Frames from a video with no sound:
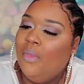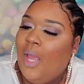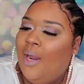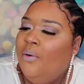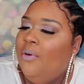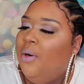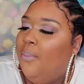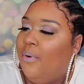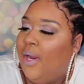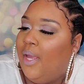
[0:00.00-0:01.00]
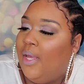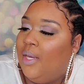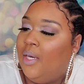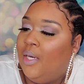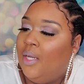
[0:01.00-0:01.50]
I don't know the
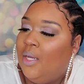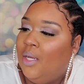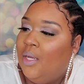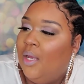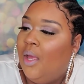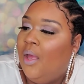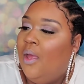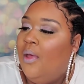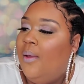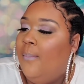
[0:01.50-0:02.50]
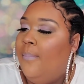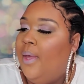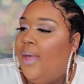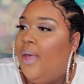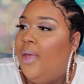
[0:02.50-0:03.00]
brand,
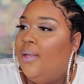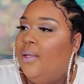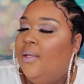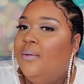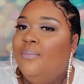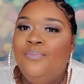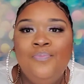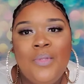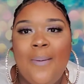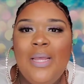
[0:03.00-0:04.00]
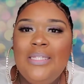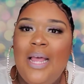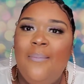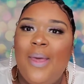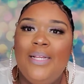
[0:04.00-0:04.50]
but I mean, it's
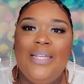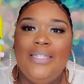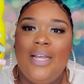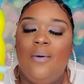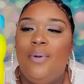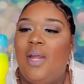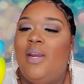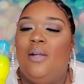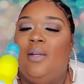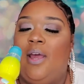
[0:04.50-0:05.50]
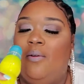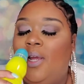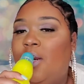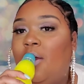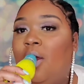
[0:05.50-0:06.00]
not bad. It tastes like a banana now
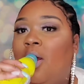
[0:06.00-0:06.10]
later.